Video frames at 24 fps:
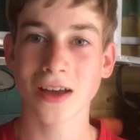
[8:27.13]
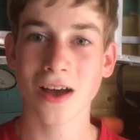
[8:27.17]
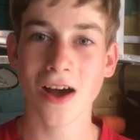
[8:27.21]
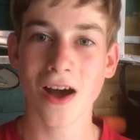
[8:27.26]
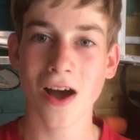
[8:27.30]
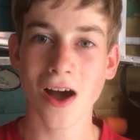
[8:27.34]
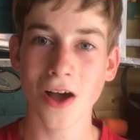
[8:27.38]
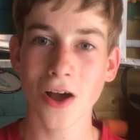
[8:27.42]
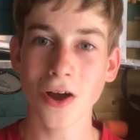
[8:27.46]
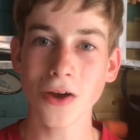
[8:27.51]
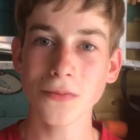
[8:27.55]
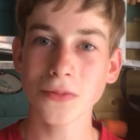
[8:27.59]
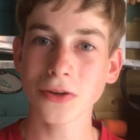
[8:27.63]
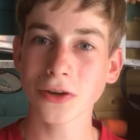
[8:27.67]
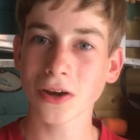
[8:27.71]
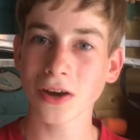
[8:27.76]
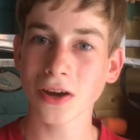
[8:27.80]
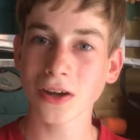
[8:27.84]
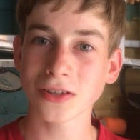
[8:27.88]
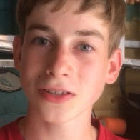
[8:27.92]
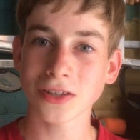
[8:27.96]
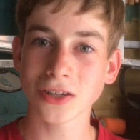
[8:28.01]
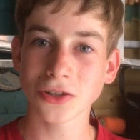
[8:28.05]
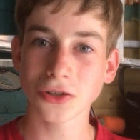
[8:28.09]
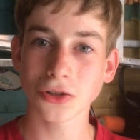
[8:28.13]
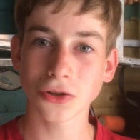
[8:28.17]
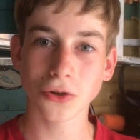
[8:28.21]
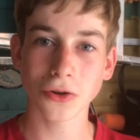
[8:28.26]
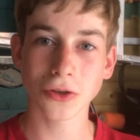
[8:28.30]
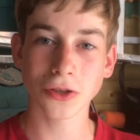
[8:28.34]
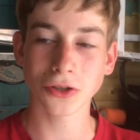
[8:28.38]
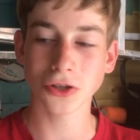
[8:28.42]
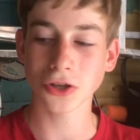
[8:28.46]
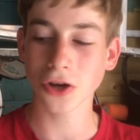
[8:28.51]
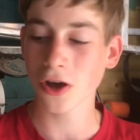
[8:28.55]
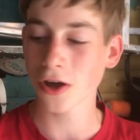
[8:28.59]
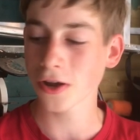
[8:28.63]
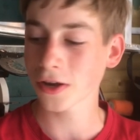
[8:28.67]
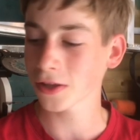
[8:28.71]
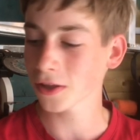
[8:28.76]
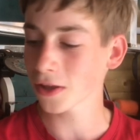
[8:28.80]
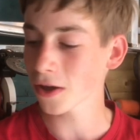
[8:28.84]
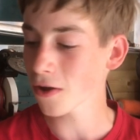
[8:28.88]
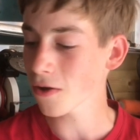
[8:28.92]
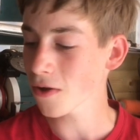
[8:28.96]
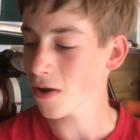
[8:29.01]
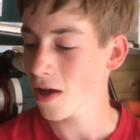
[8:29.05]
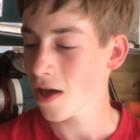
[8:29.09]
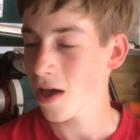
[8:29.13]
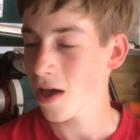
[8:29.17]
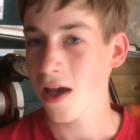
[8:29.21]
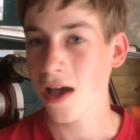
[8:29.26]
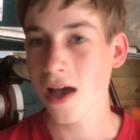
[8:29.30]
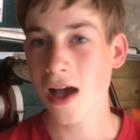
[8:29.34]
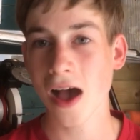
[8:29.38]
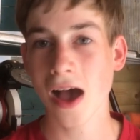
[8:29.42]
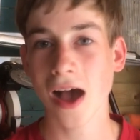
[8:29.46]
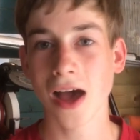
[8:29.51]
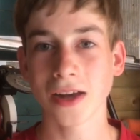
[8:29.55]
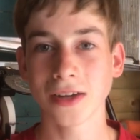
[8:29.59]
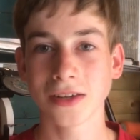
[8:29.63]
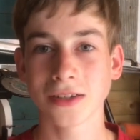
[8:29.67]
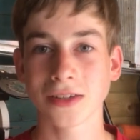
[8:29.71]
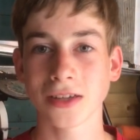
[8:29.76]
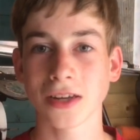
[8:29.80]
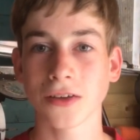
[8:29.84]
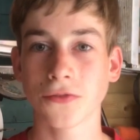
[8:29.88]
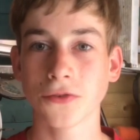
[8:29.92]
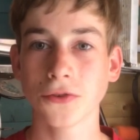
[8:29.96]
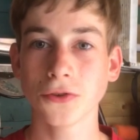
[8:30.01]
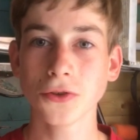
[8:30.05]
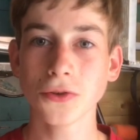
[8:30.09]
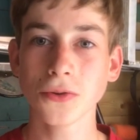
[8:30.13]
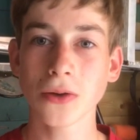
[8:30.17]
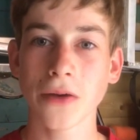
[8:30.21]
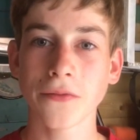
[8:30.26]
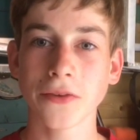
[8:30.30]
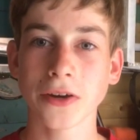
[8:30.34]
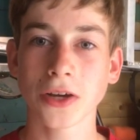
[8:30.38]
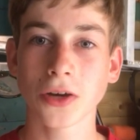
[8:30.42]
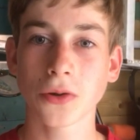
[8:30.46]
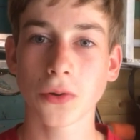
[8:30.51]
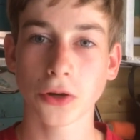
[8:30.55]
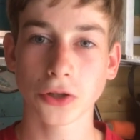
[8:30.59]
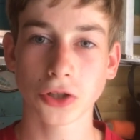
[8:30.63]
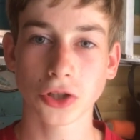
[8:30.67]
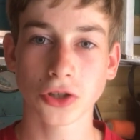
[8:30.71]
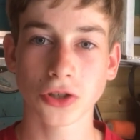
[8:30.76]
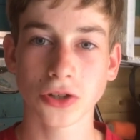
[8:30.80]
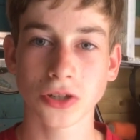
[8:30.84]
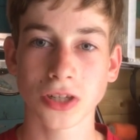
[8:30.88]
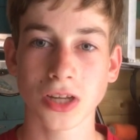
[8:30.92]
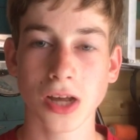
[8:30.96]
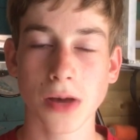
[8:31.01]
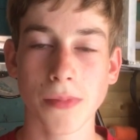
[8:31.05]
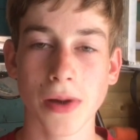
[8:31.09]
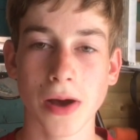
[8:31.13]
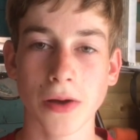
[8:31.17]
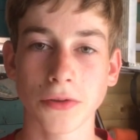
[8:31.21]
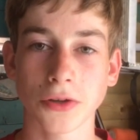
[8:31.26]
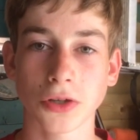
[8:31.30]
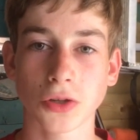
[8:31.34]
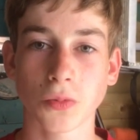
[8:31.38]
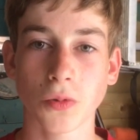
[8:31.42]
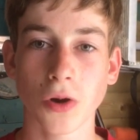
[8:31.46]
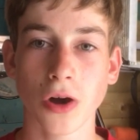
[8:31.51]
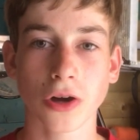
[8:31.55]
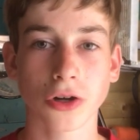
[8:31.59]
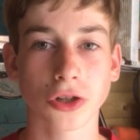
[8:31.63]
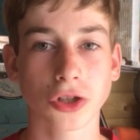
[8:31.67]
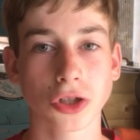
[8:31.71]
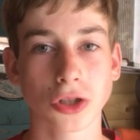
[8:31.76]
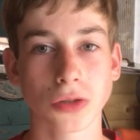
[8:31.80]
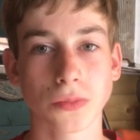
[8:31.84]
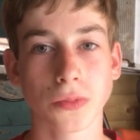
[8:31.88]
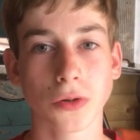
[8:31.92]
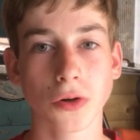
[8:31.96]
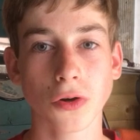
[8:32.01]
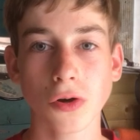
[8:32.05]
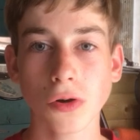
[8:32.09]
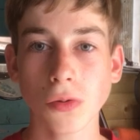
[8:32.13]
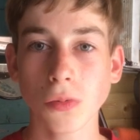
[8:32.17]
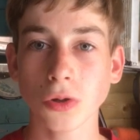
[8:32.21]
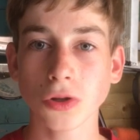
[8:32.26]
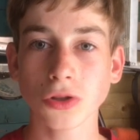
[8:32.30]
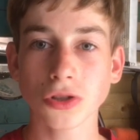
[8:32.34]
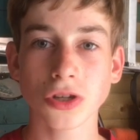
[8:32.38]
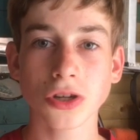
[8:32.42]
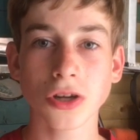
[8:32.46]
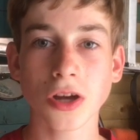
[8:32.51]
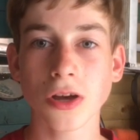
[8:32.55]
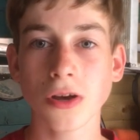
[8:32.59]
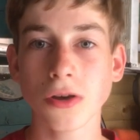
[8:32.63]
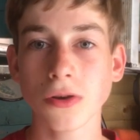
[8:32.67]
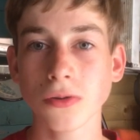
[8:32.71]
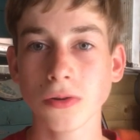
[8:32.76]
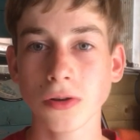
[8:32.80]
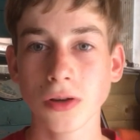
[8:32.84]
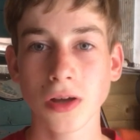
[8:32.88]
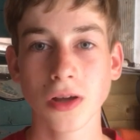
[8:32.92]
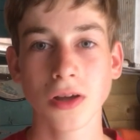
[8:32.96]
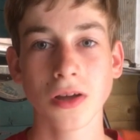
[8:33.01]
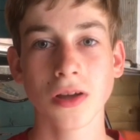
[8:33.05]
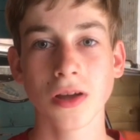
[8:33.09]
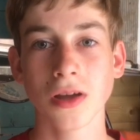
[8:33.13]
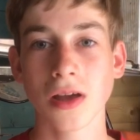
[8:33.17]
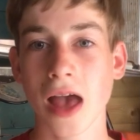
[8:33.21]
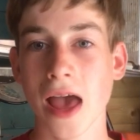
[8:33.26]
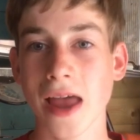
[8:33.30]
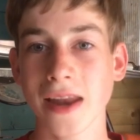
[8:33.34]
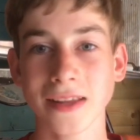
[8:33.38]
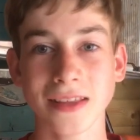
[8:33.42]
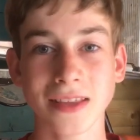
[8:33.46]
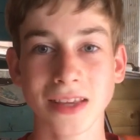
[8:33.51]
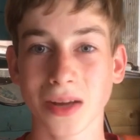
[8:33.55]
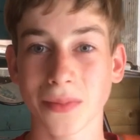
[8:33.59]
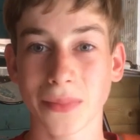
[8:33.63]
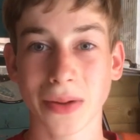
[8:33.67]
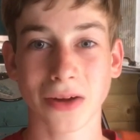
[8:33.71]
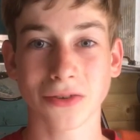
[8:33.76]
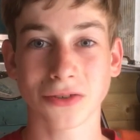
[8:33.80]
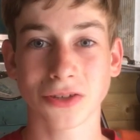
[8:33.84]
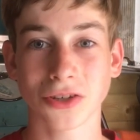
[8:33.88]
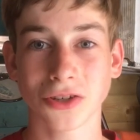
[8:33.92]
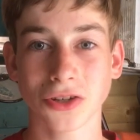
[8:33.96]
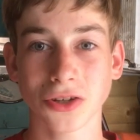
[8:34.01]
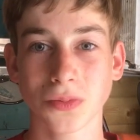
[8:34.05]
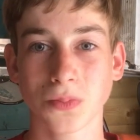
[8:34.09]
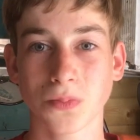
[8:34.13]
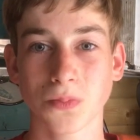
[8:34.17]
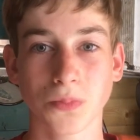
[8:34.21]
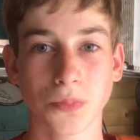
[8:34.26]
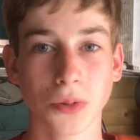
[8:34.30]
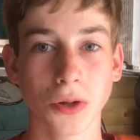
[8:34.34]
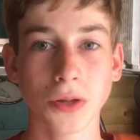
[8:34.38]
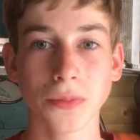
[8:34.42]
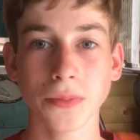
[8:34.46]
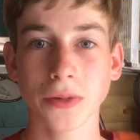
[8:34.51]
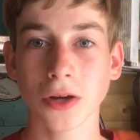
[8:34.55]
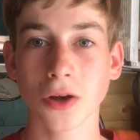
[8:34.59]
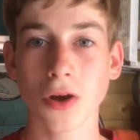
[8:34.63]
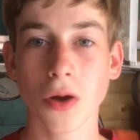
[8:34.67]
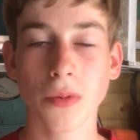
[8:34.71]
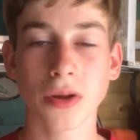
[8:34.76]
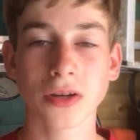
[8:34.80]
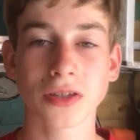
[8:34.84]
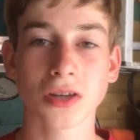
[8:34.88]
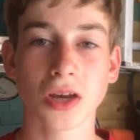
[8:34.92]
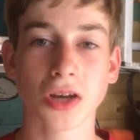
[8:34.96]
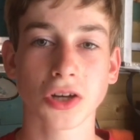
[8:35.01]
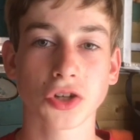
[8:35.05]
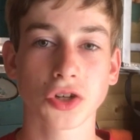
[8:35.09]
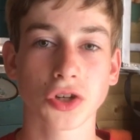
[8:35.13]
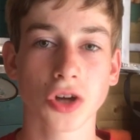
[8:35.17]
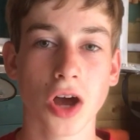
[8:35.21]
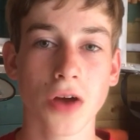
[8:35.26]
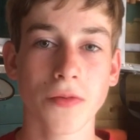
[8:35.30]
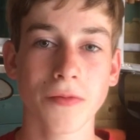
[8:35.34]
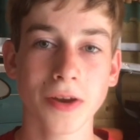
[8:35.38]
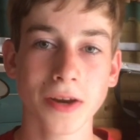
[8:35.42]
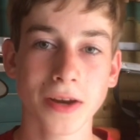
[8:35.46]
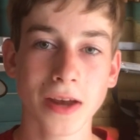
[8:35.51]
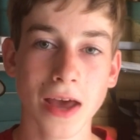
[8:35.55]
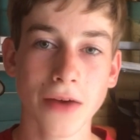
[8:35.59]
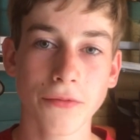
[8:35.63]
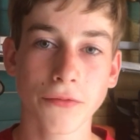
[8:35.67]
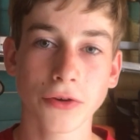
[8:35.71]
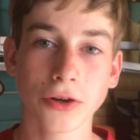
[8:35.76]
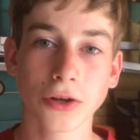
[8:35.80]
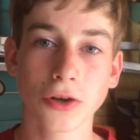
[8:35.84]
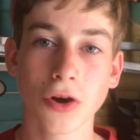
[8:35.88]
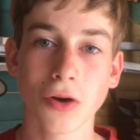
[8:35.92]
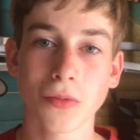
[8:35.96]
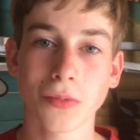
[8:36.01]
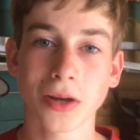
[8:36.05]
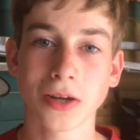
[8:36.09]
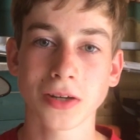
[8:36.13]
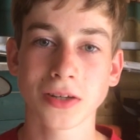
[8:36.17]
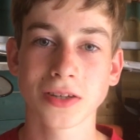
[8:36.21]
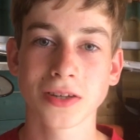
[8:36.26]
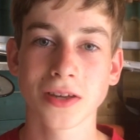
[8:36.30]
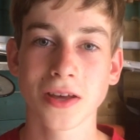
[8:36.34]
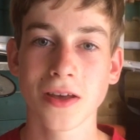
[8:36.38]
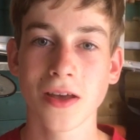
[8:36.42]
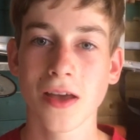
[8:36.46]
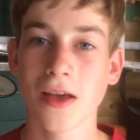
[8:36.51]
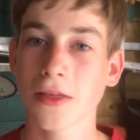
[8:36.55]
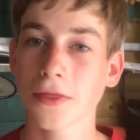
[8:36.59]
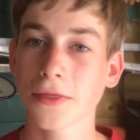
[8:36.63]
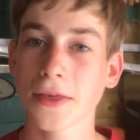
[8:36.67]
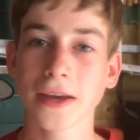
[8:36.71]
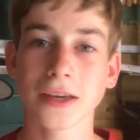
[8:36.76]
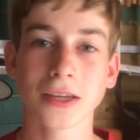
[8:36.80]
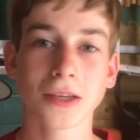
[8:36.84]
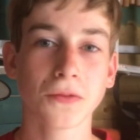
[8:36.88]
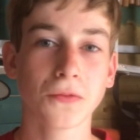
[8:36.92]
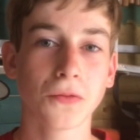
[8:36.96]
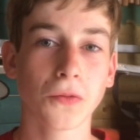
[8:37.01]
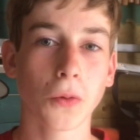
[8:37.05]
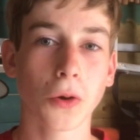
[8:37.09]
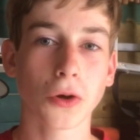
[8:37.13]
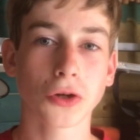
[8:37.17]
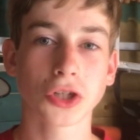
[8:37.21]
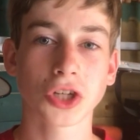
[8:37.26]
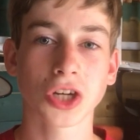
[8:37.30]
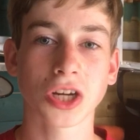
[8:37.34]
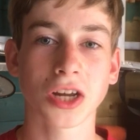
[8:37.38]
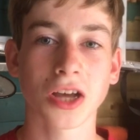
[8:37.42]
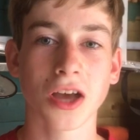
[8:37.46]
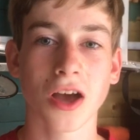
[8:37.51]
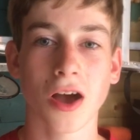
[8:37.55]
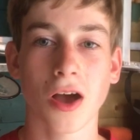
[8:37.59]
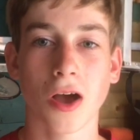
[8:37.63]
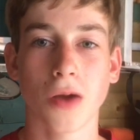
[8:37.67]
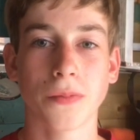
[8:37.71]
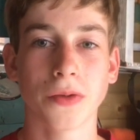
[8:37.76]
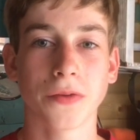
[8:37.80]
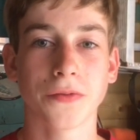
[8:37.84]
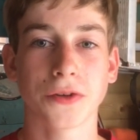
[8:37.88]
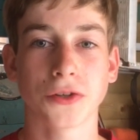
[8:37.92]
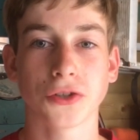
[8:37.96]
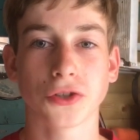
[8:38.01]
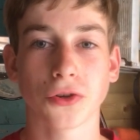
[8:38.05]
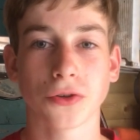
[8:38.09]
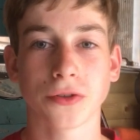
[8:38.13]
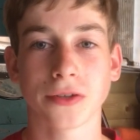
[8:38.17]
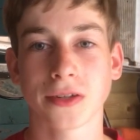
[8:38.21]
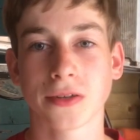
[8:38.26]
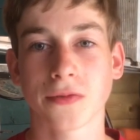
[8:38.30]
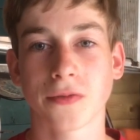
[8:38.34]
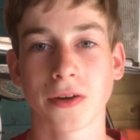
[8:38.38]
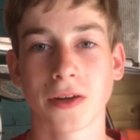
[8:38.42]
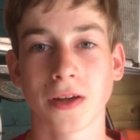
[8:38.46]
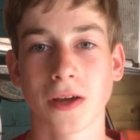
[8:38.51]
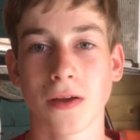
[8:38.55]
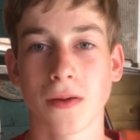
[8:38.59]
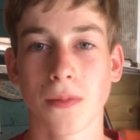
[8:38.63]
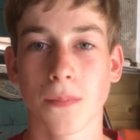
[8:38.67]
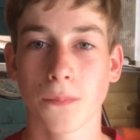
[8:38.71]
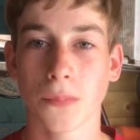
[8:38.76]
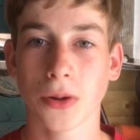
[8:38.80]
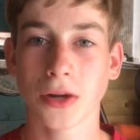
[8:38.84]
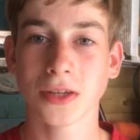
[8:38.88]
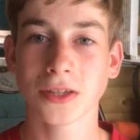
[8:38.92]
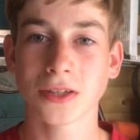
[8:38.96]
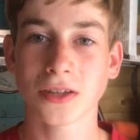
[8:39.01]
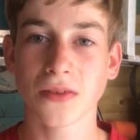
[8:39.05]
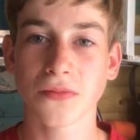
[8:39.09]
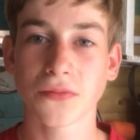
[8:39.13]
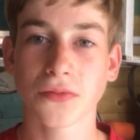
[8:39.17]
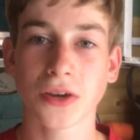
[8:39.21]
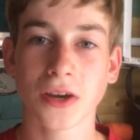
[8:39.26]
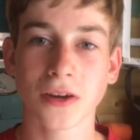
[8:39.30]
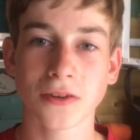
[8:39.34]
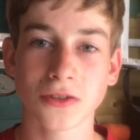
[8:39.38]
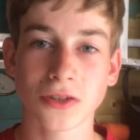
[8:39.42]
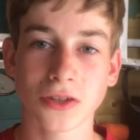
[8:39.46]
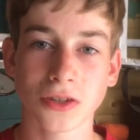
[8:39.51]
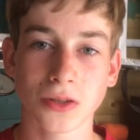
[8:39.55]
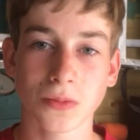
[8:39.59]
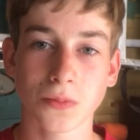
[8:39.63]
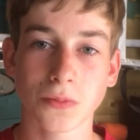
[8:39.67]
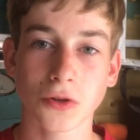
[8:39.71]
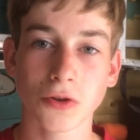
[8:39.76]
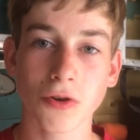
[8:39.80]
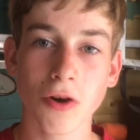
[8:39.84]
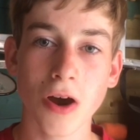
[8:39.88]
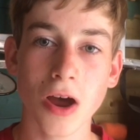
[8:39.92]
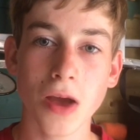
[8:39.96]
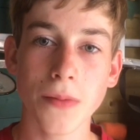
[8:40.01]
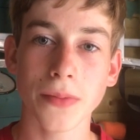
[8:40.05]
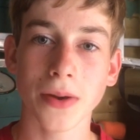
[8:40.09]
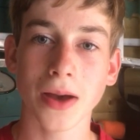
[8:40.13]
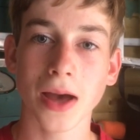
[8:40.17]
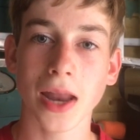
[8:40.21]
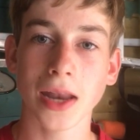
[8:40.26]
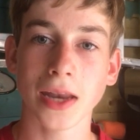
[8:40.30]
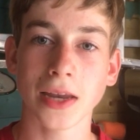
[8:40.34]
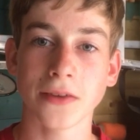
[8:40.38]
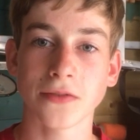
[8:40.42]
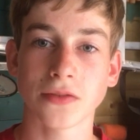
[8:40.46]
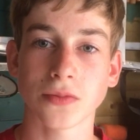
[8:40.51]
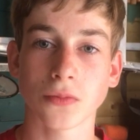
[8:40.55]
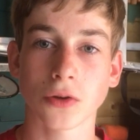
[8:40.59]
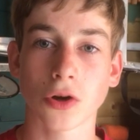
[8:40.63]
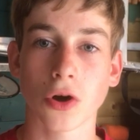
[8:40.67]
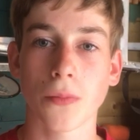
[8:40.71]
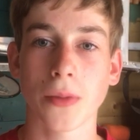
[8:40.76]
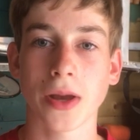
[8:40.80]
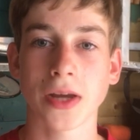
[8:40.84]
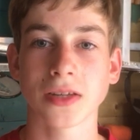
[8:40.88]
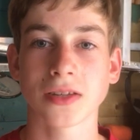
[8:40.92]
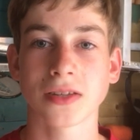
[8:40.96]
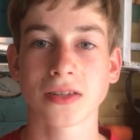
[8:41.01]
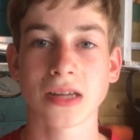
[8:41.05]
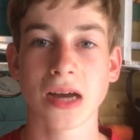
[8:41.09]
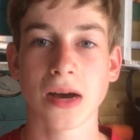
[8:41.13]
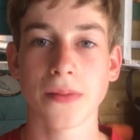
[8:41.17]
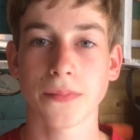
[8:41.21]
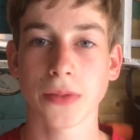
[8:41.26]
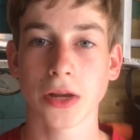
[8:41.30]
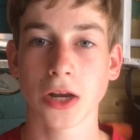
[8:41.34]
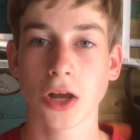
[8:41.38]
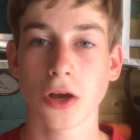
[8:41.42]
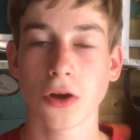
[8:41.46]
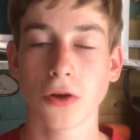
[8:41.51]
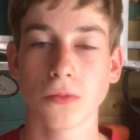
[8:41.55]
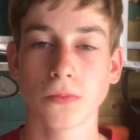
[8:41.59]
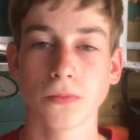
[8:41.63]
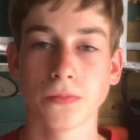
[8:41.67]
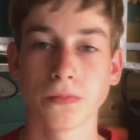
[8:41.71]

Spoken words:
I hope you guys enjoy the journey though, and if you do have any questions about this workshop or want to know anything about it, just put them in the comment section. I read every comment. Thank you for watching. I hope you've enjoyed this video. Please don't forget to subscribe and leave some comments down below.